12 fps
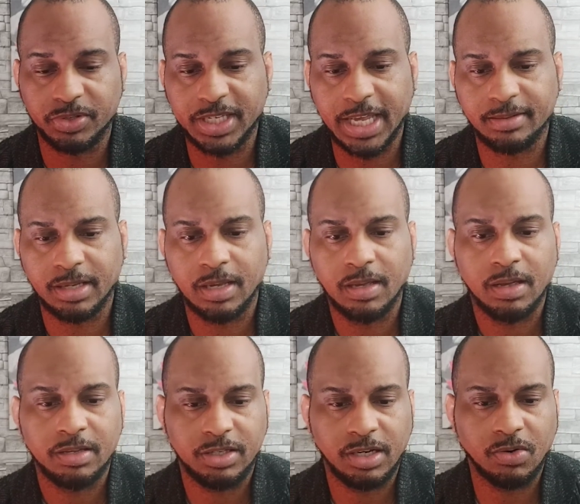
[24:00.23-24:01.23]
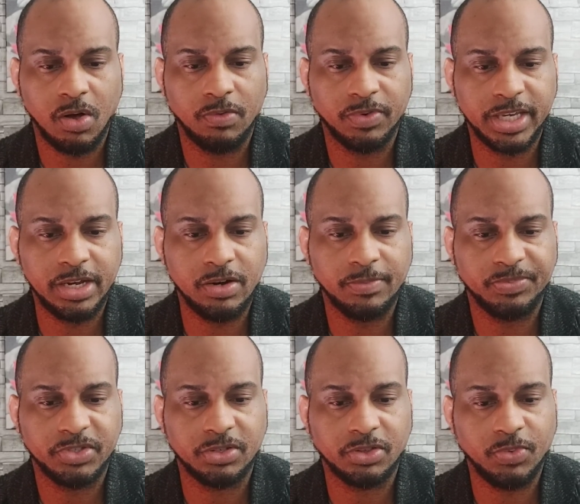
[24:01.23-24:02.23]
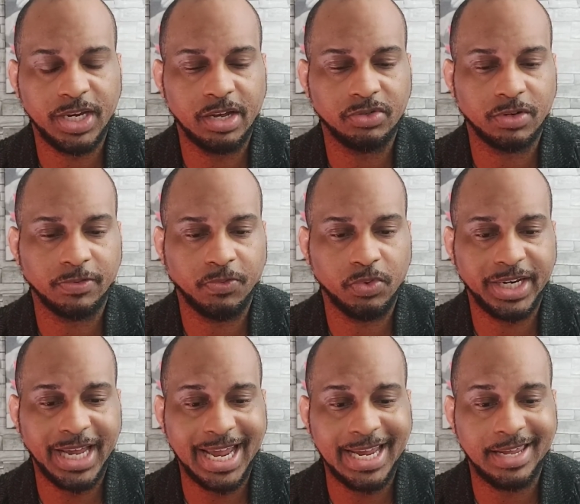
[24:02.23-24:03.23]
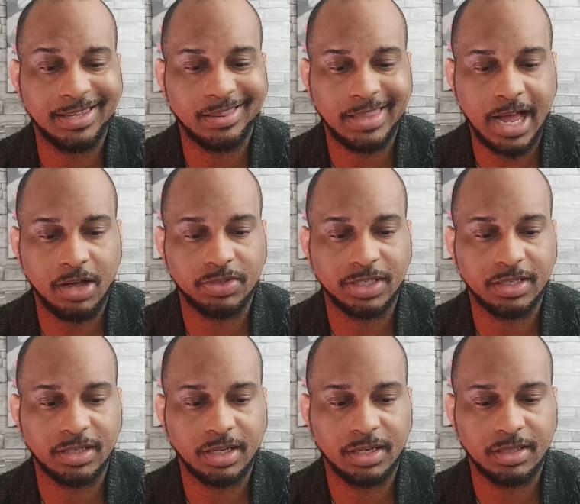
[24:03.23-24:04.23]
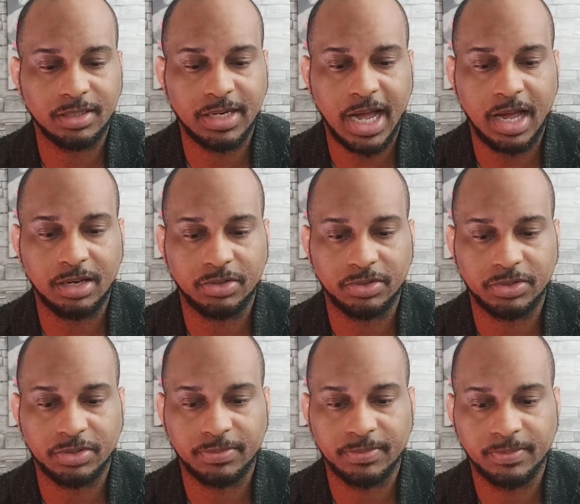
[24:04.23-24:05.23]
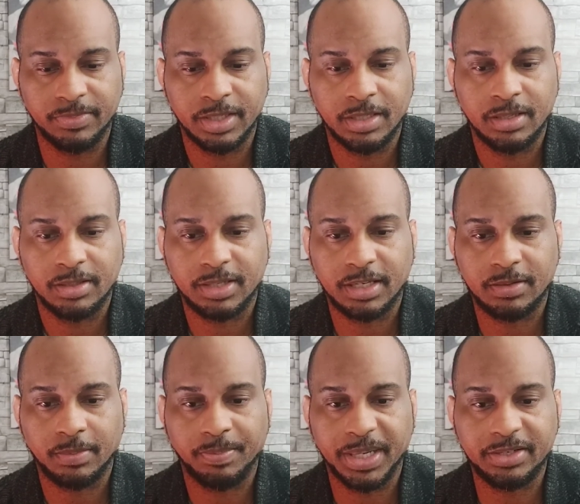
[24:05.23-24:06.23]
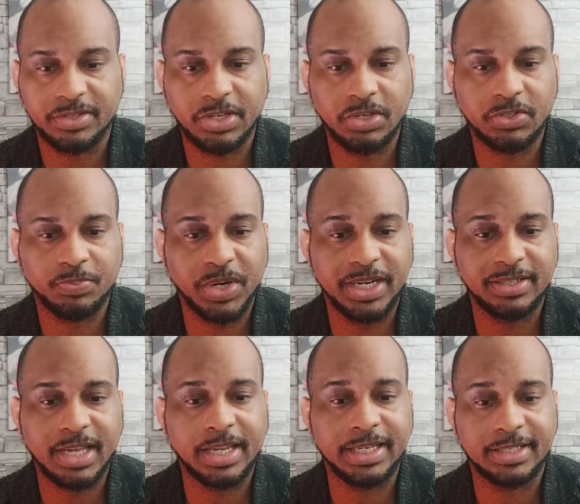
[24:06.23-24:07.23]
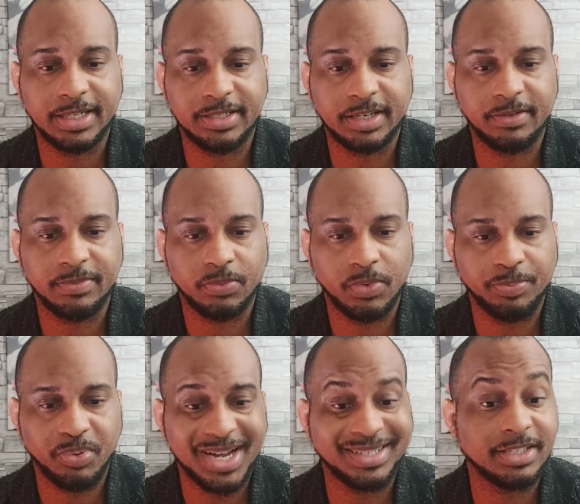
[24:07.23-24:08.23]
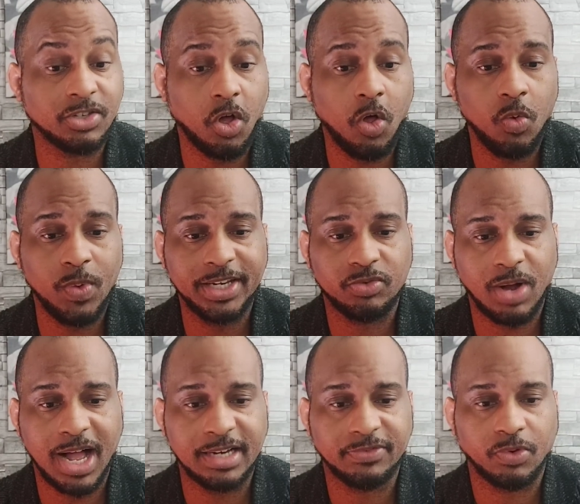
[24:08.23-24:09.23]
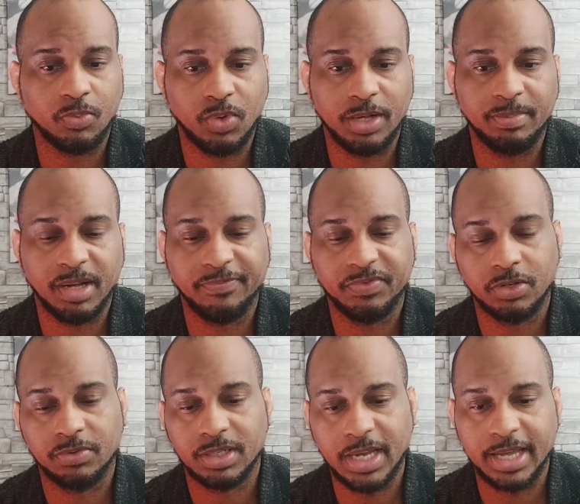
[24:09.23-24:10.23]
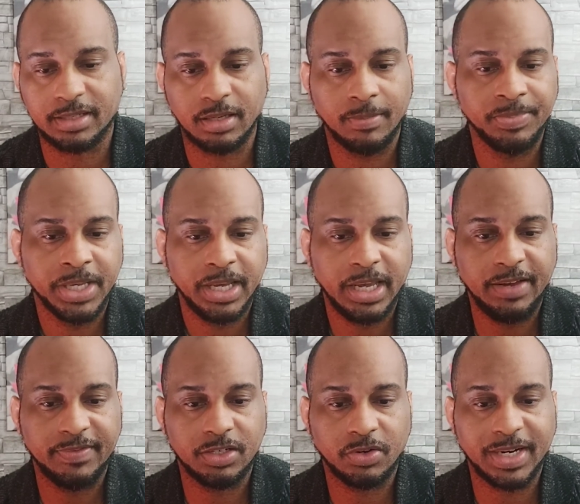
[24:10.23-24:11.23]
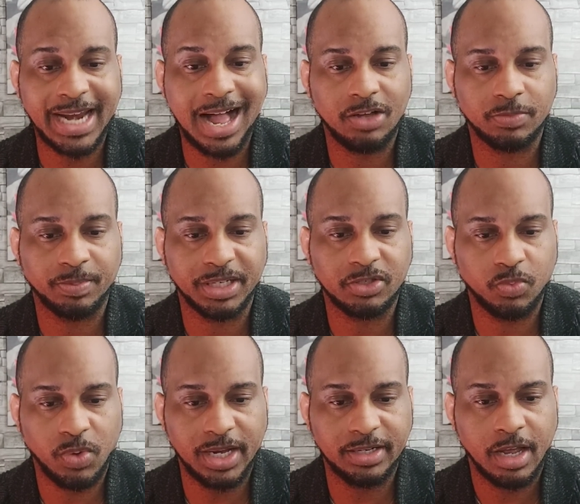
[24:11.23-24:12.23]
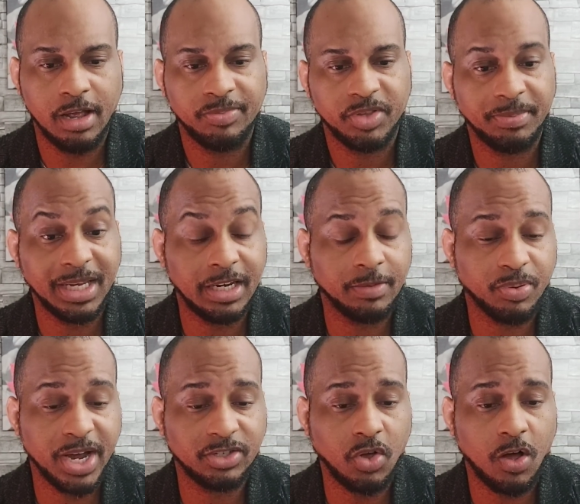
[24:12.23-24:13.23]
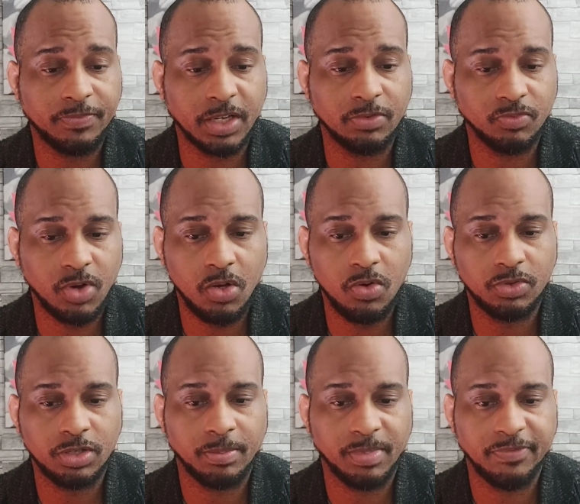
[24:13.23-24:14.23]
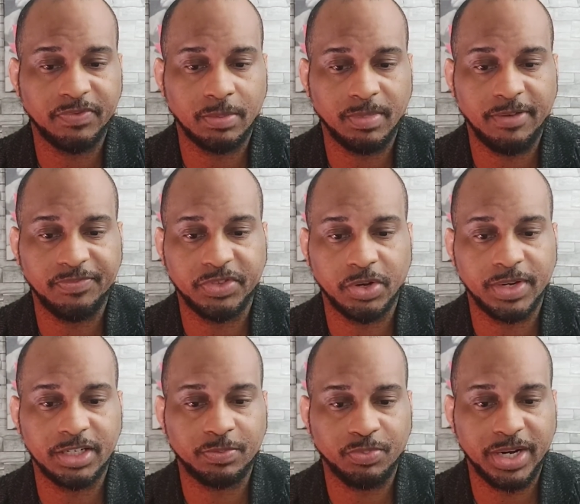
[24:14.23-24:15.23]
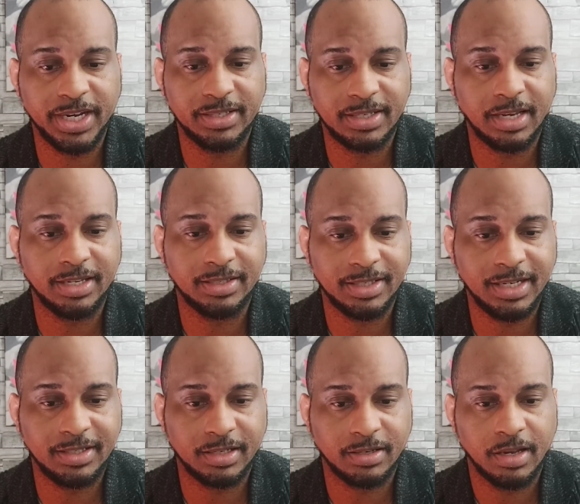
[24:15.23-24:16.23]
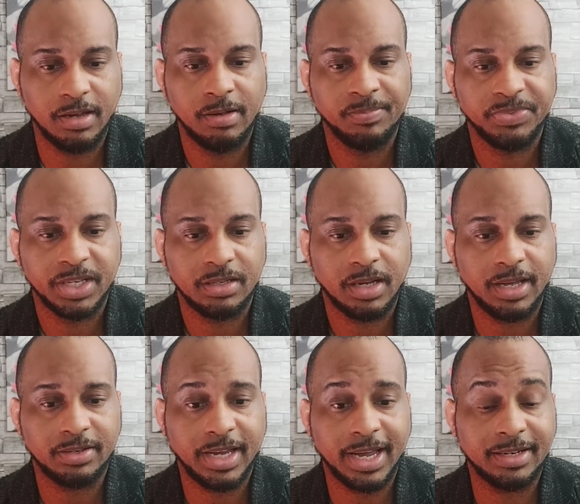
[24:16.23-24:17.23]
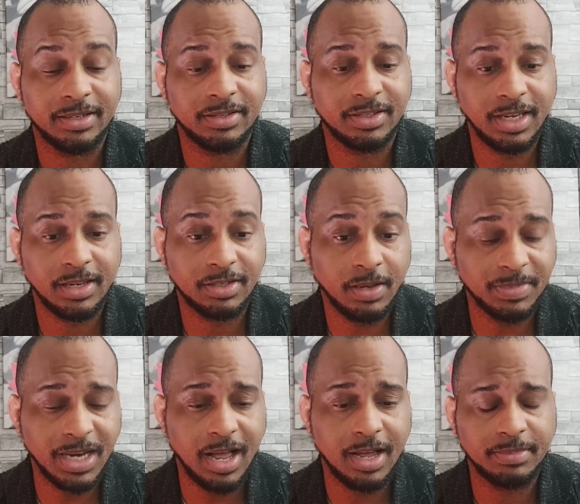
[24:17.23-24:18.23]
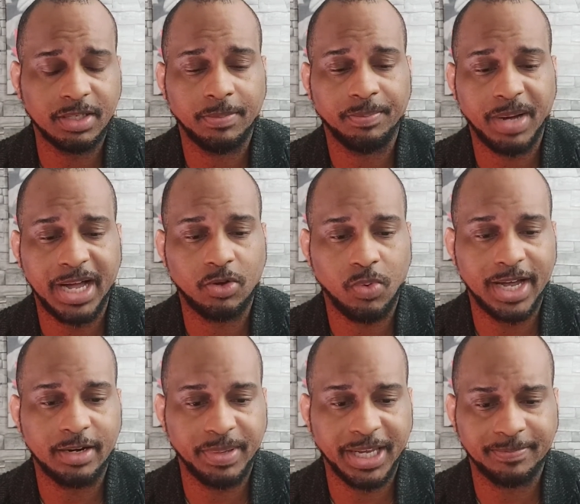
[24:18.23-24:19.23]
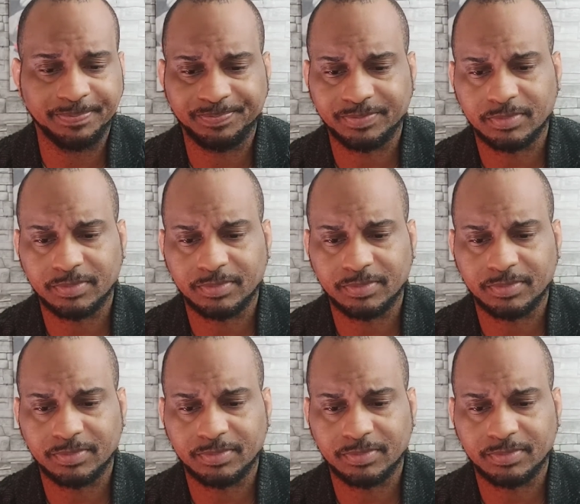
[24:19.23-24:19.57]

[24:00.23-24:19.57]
percent year over year to $348,000 says, but it's still spring selling season when prices always rise from one month to the next. Even during House Bust 1, the median price often rose month to month during spring selling season, uh, and si- sometimes by quite a bit.